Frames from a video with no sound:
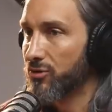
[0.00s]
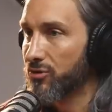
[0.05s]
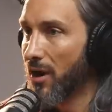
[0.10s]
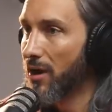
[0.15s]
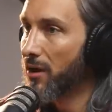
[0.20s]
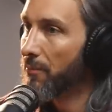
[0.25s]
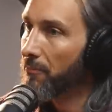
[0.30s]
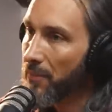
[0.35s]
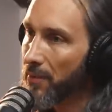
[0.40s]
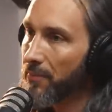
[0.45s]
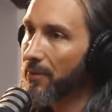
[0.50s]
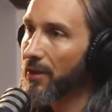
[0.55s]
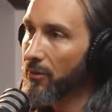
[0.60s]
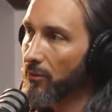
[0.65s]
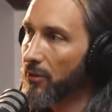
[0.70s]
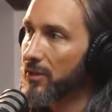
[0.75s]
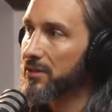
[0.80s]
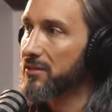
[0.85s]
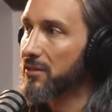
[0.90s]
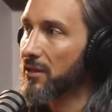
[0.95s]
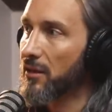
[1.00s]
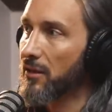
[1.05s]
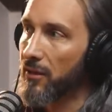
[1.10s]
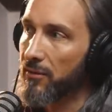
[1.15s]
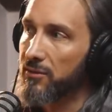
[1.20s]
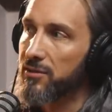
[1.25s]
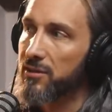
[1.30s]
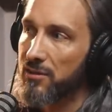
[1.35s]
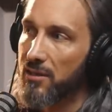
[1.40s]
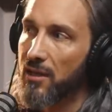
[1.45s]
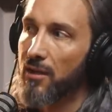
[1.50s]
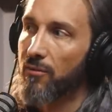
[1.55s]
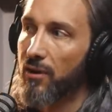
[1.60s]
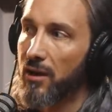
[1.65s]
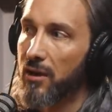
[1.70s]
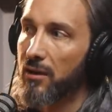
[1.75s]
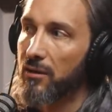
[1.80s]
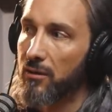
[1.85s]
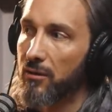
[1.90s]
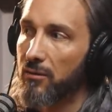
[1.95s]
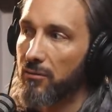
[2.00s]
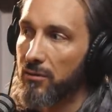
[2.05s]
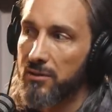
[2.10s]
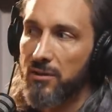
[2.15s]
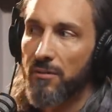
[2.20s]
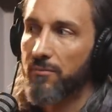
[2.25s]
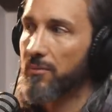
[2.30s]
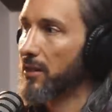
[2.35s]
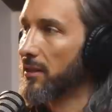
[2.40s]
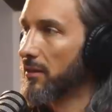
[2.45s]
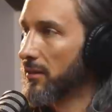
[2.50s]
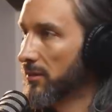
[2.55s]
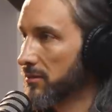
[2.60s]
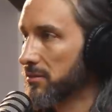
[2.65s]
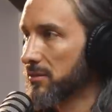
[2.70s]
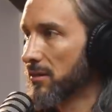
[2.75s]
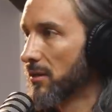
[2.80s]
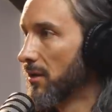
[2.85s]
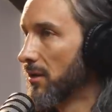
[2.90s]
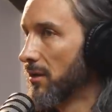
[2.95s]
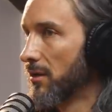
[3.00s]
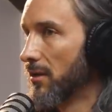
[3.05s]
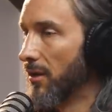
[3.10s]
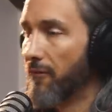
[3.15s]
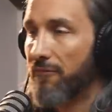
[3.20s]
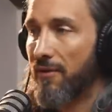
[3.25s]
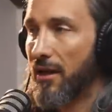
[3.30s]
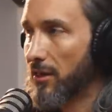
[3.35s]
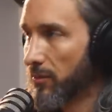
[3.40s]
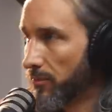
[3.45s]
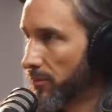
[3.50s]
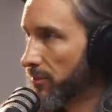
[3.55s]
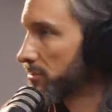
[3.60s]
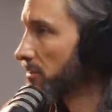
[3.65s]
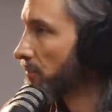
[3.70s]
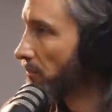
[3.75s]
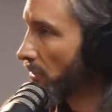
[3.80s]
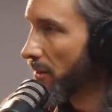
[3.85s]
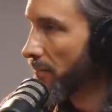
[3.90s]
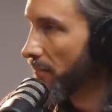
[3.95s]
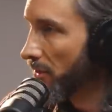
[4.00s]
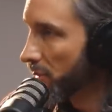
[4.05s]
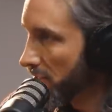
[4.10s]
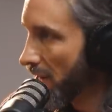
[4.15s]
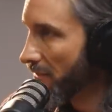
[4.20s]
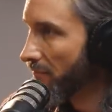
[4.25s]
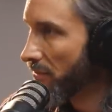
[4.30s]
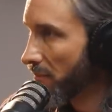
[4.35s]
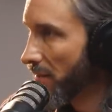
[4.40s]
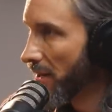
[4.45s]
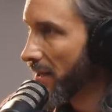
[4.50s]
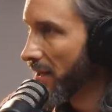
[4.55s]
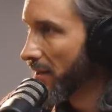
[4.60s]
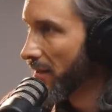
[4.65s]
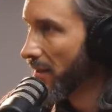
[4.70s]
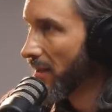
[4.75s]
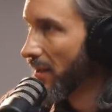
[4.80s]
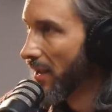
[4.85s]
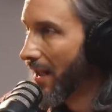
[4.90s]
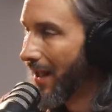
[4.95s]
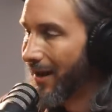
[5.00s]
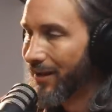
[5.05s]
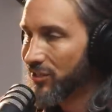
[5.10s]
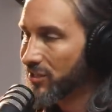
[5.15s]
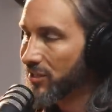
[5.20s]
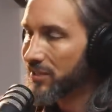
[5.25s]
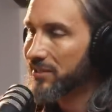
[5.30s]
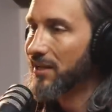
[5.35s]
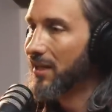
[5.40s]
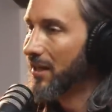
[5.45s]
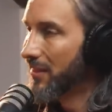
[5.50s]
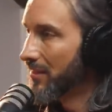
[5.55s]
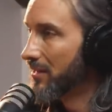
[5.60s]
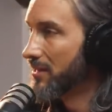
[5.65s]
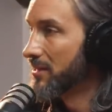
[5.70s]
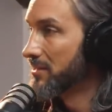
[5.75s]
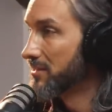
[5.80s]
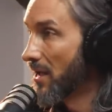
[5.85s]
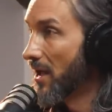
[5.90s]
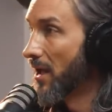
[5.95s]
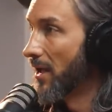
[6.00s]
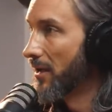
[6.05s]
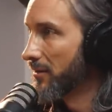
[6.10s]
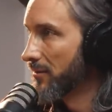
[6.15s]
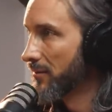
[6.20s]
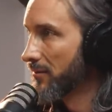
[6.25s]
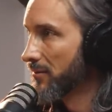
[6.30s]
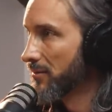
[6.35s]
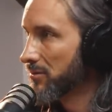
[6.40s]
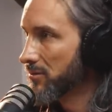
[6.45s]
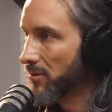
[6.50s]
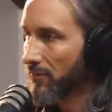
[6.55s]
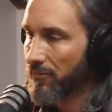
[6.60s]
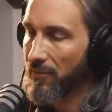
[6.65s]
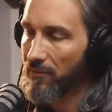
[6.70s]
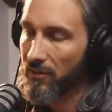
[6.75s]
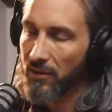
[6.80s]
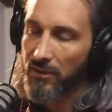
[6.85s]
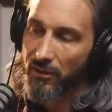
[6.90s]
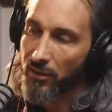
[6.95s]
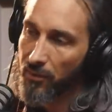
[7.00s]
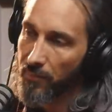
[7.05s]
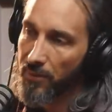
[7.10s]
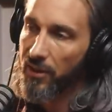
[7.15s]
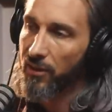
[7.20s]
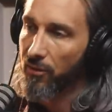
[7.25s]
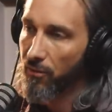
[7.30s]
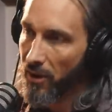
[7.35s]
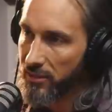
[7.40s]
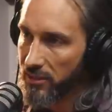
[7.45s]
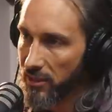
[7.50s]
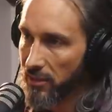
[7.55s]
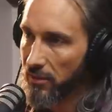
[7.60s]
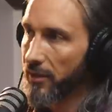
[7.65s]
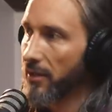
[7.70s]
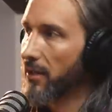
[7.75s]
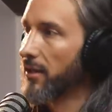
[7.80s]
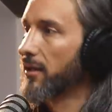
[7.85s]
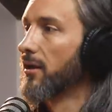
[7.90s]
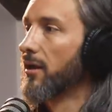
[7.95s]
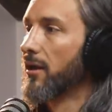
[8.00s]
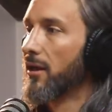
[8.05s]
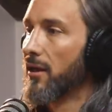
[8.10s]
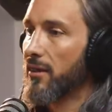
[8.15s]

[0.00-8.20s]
we're trying to mimic what's the closest thing we can do with something that's available to pretty much everybody, and it's just in the design. So I've given a little bit of the criteria.